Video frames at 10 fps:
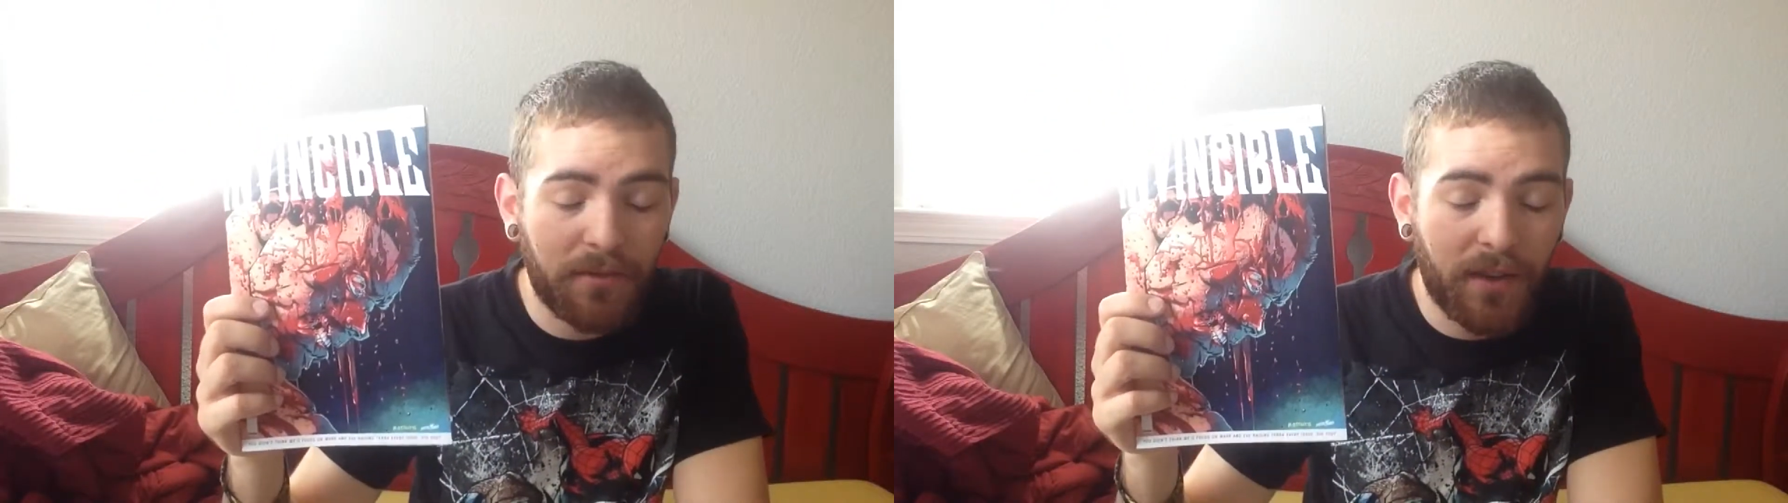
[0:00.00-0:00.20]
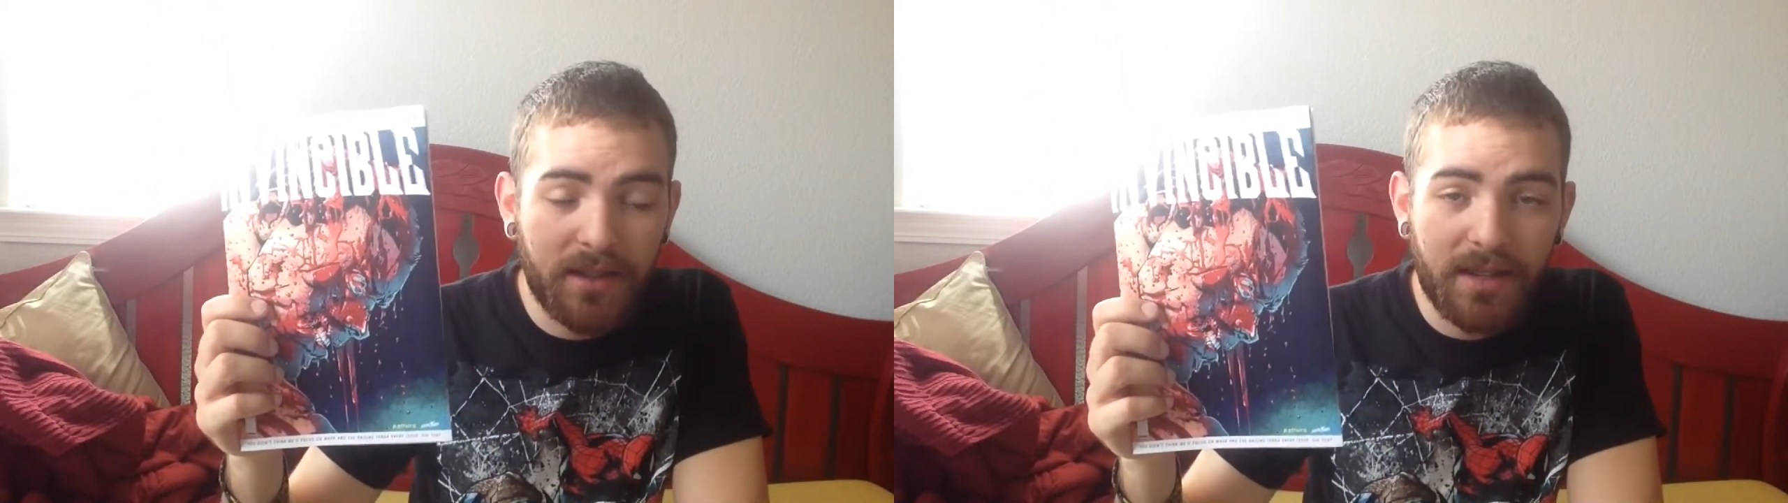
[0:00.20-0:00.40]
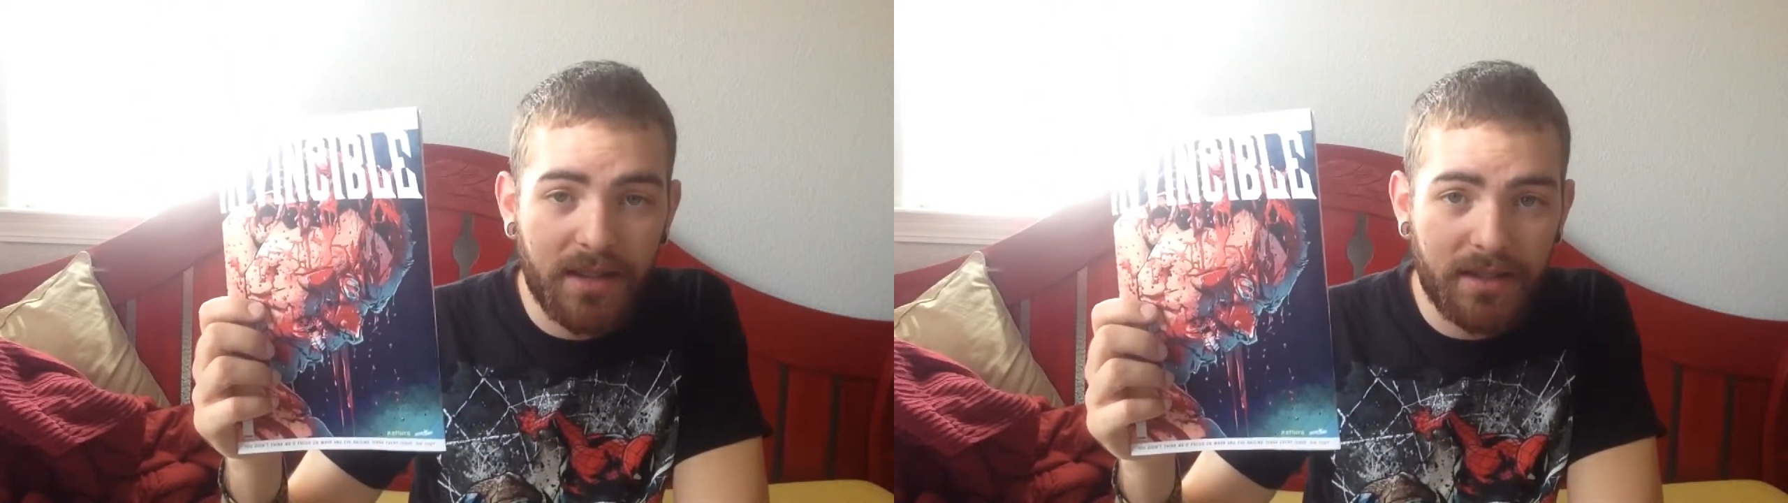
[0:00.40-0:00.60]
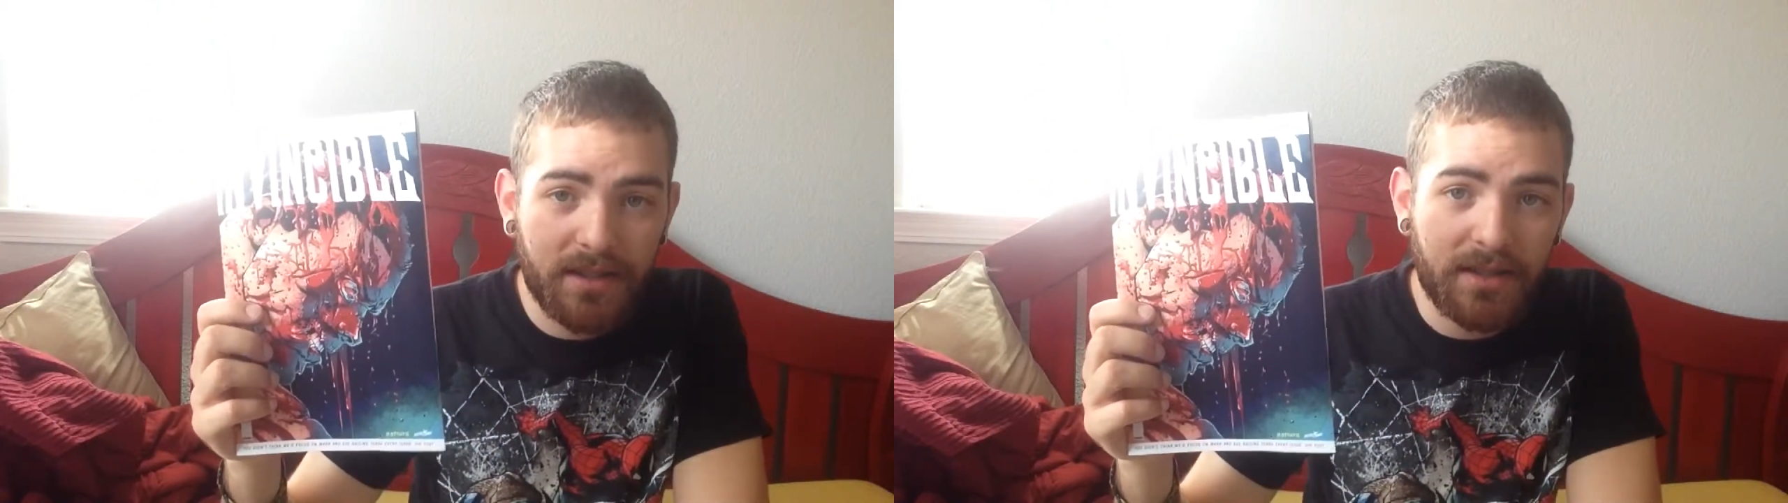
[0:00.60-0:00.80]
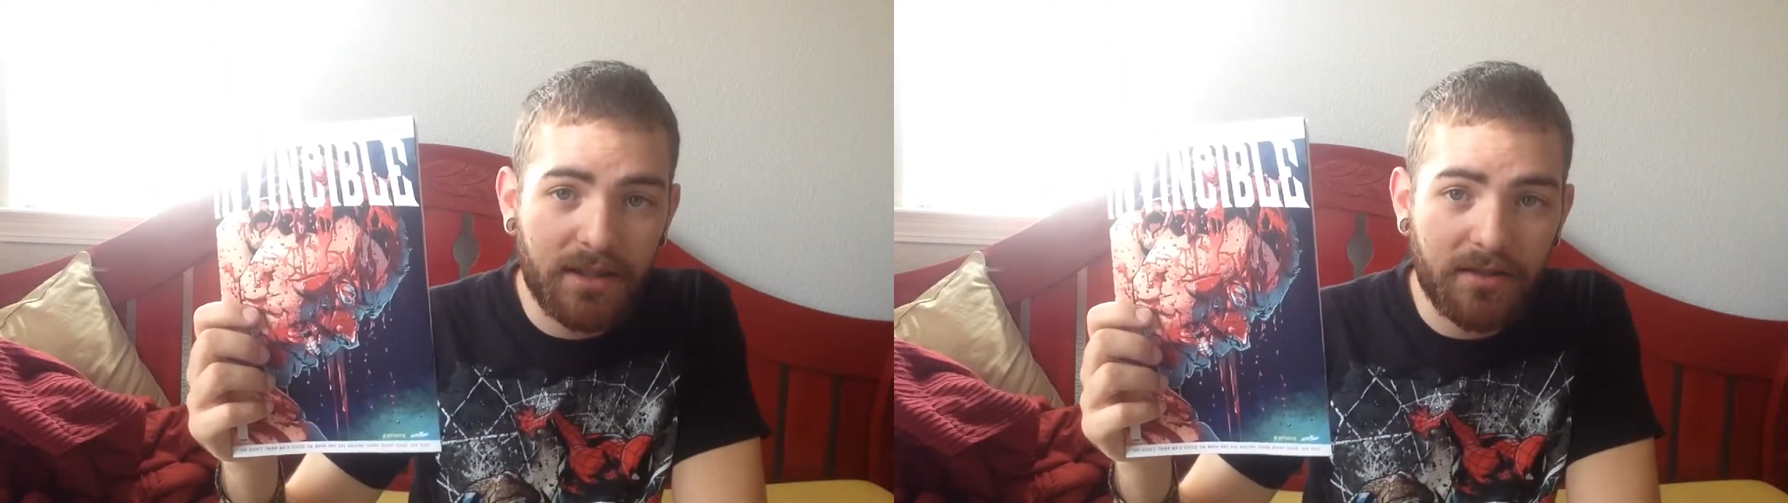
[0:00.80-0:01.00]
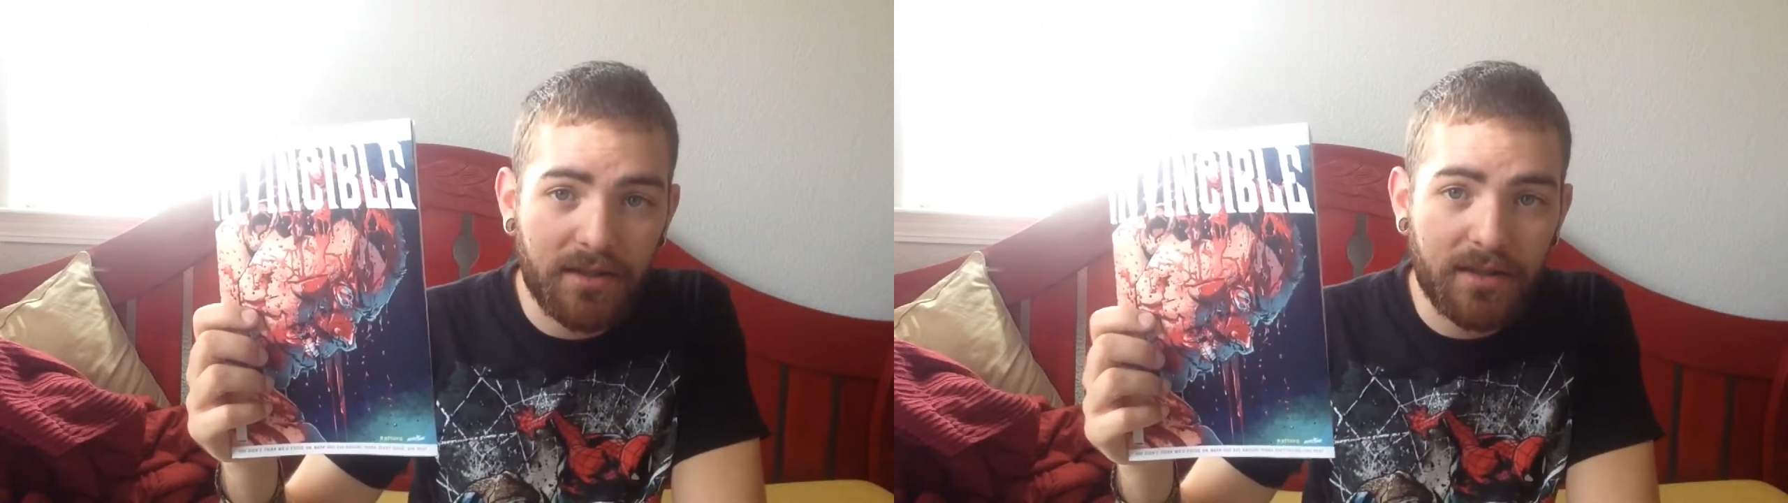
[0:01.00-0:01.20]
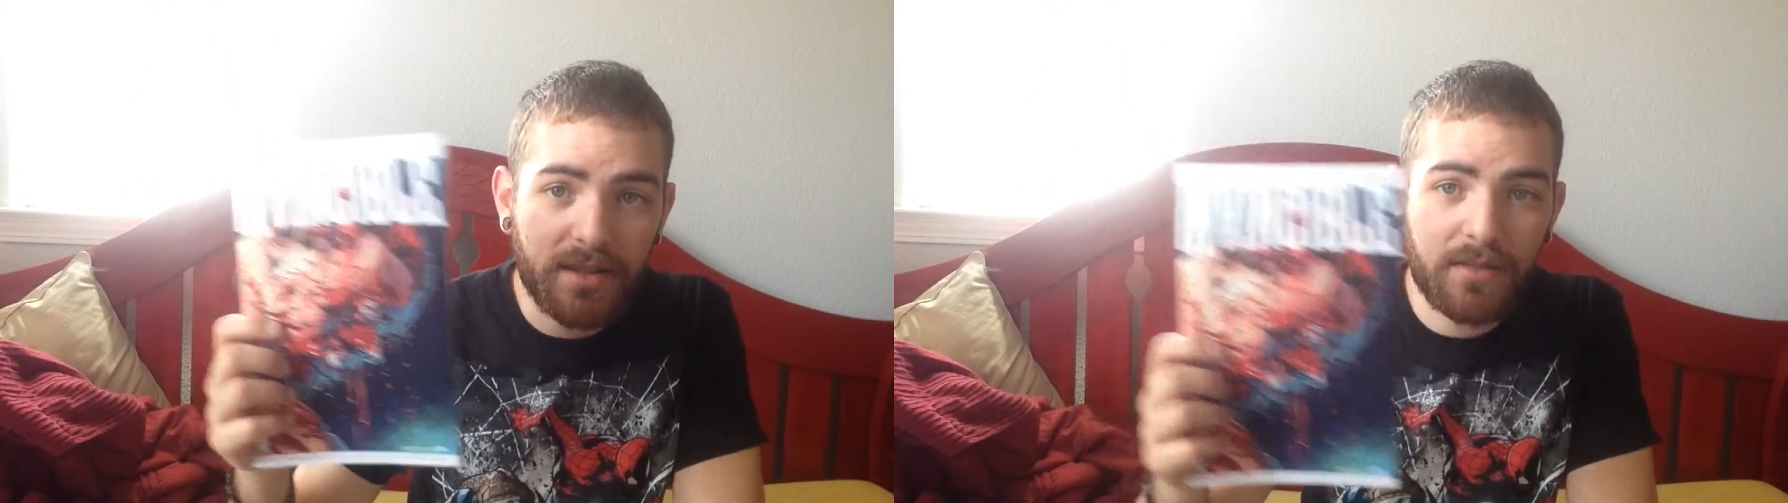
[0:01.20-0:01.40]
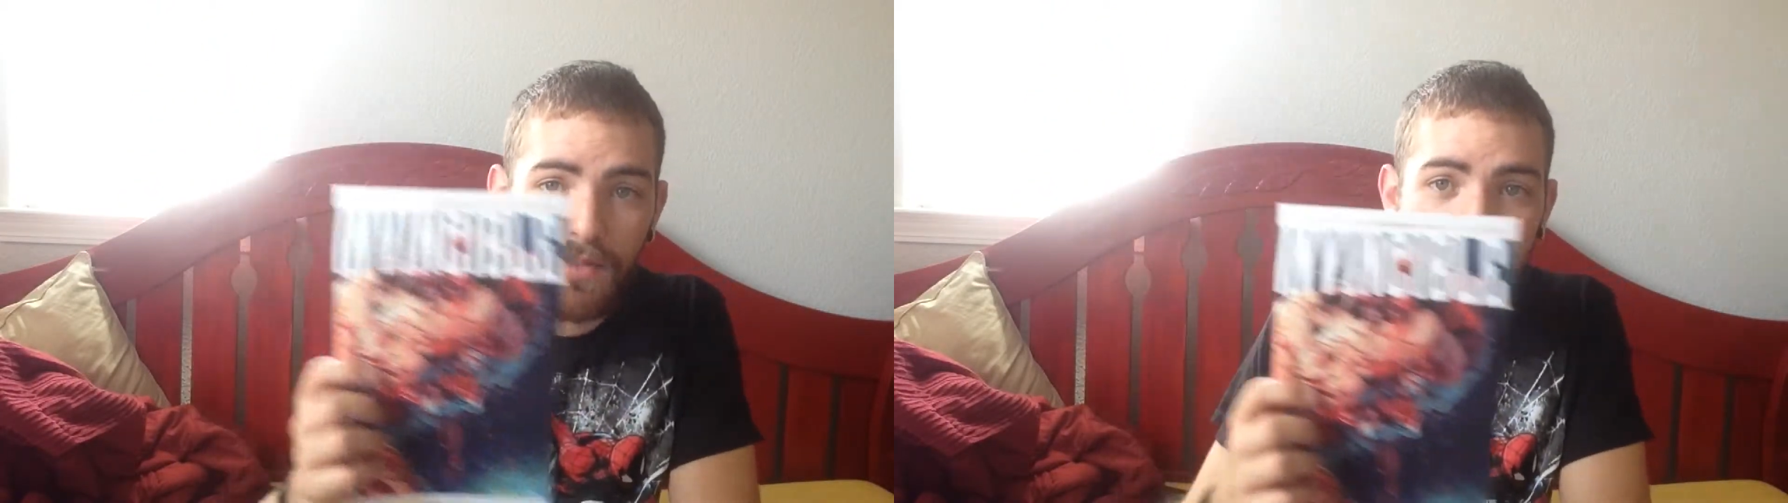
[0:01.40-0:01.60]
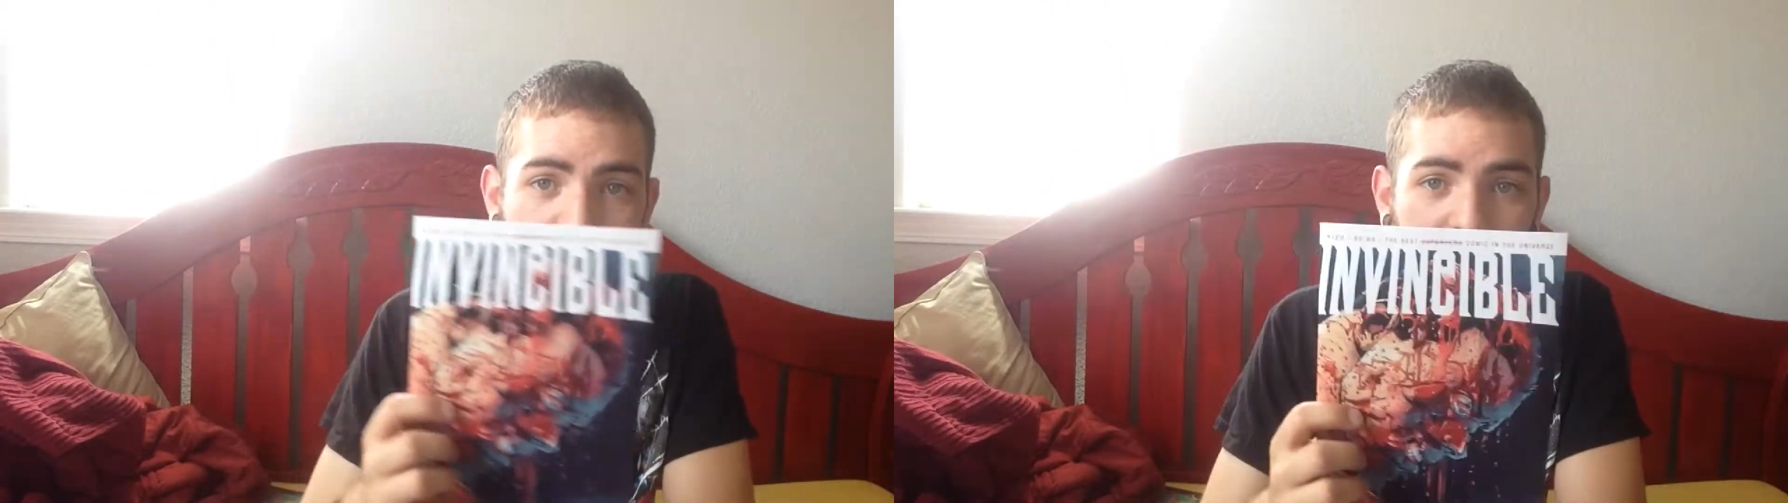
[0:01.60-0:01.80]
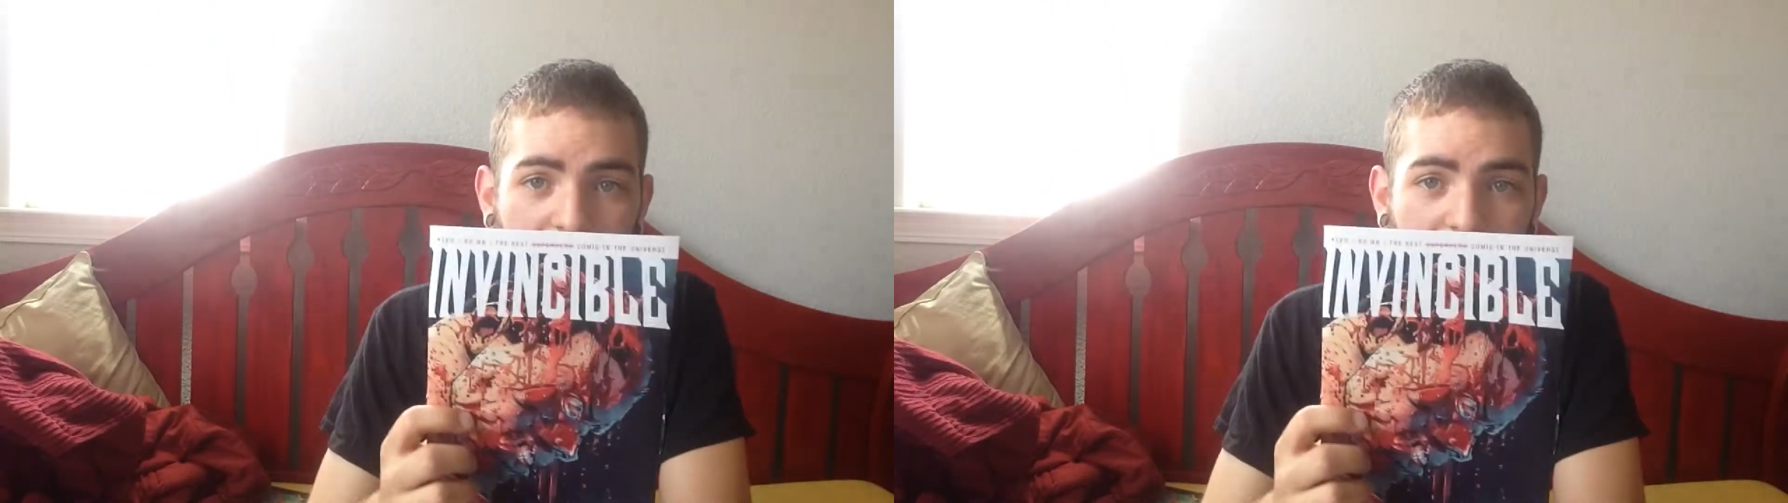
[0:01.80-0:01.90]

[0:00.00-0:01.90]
Fantastic series. Invincible.